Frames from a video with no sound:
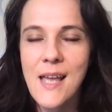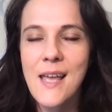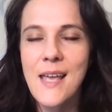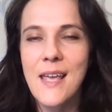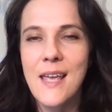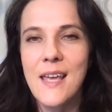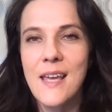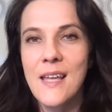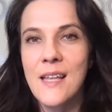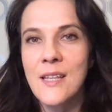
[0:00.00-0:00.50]

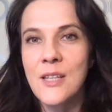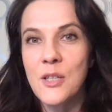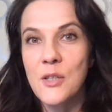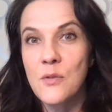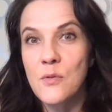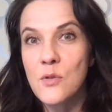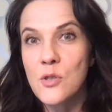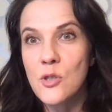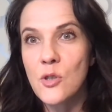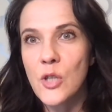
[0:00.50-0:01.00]
And
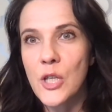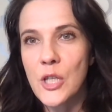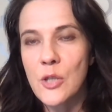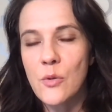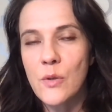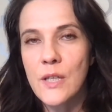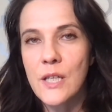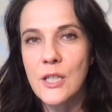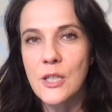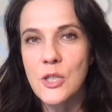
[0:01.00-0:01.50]
usually you
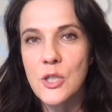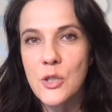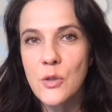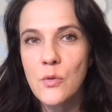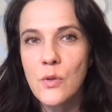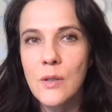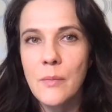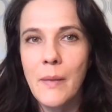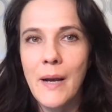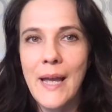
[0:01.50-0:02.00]
can do
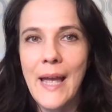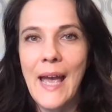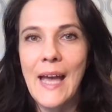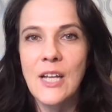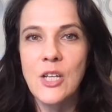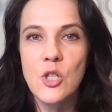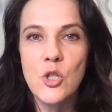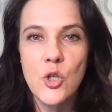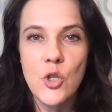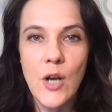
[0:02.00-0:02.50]
it by
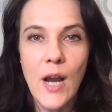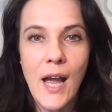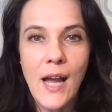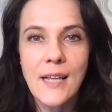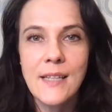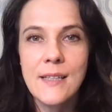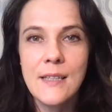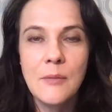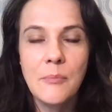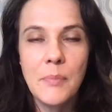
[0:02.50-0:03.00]

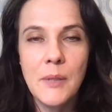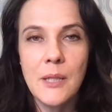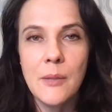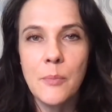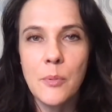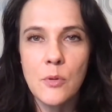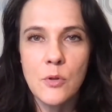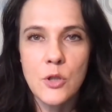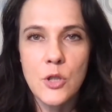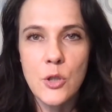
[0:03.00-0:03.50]
attracting
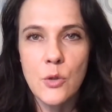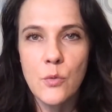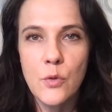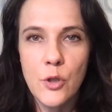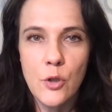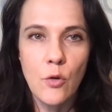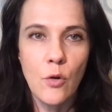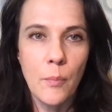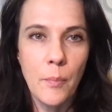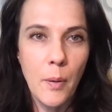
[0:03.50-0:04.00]
people to
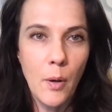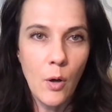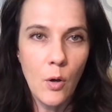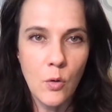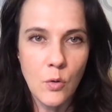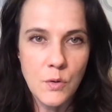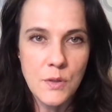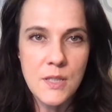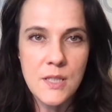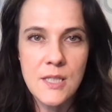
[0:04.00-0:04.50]
your
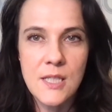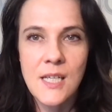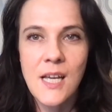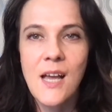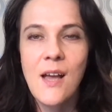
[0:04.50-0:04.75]
posts